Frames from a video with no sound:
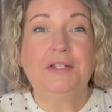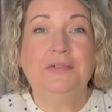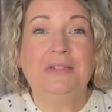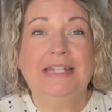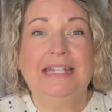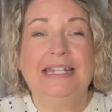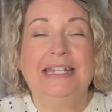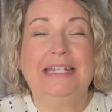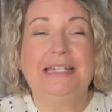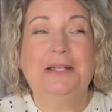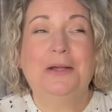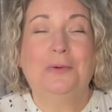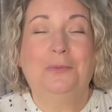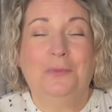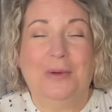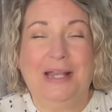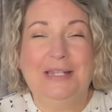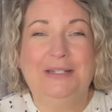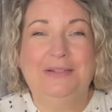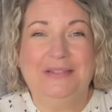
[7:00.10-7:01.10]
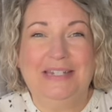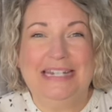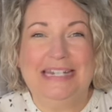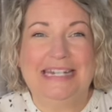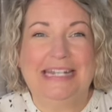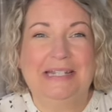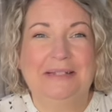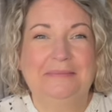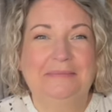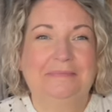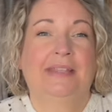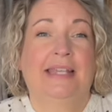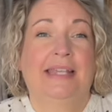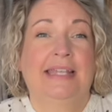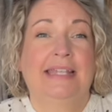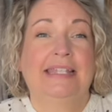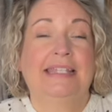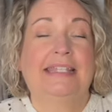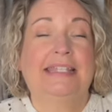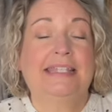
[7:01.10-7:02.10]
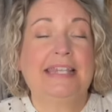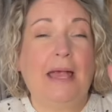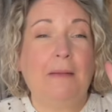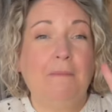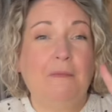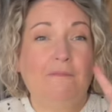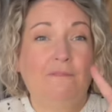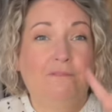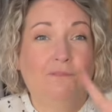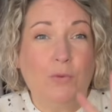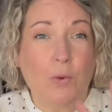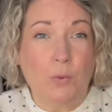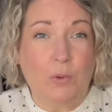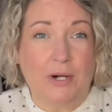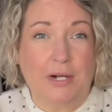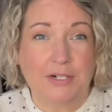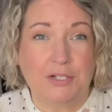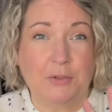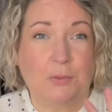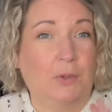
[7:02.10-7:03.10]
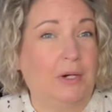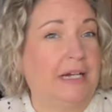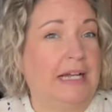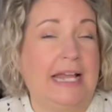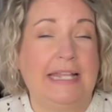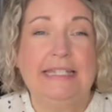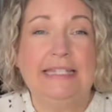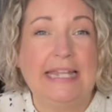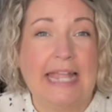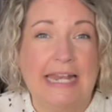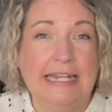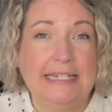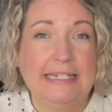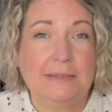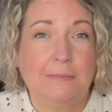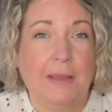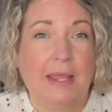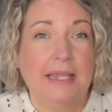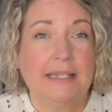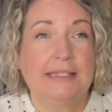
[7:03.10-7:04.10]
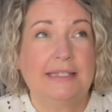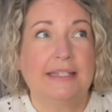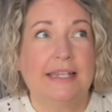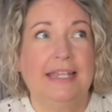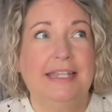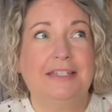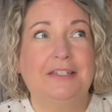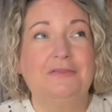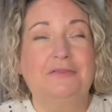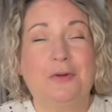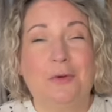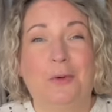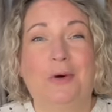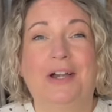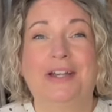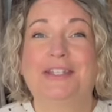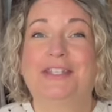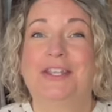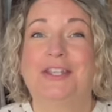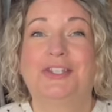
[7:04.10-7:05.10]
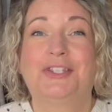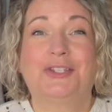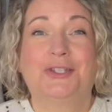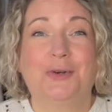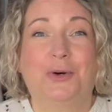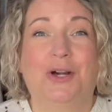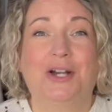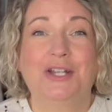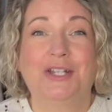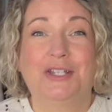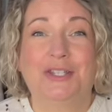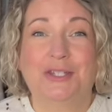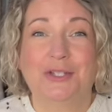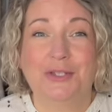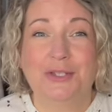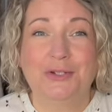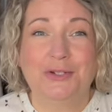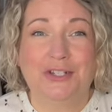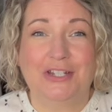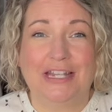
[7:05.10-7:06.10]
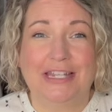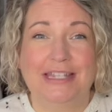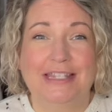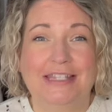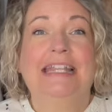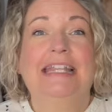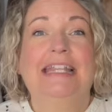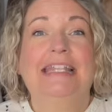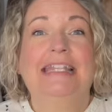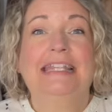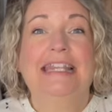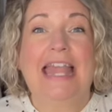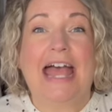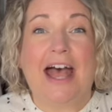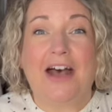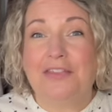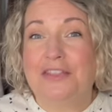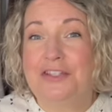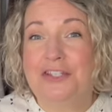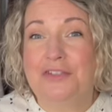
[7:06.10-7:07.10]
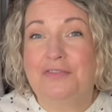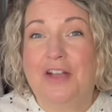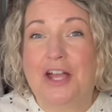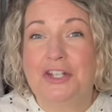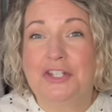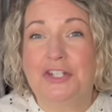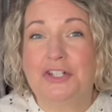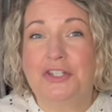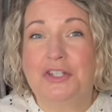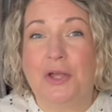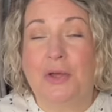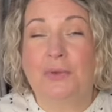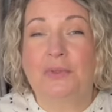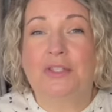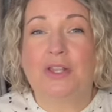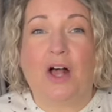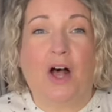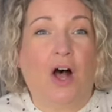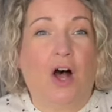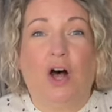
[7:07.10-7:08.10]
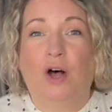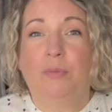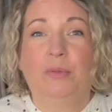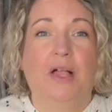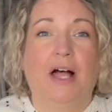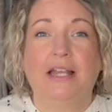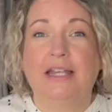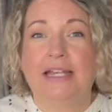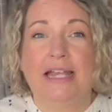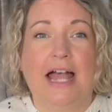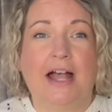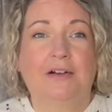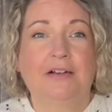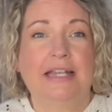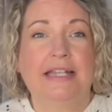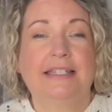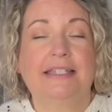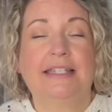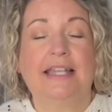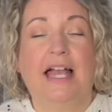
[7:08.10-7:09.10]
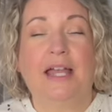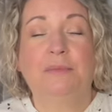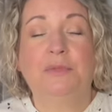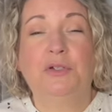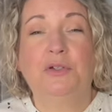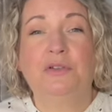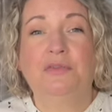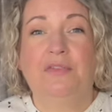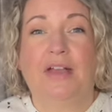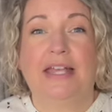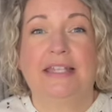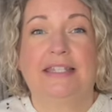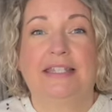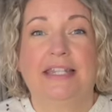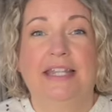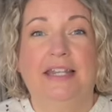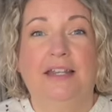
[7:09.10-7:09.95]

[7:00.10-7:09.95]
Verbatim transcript: need when you need it. Step four to organizing any space is, of course, storage solutions. Now that you've got your zones all plotted out, it's time to invest in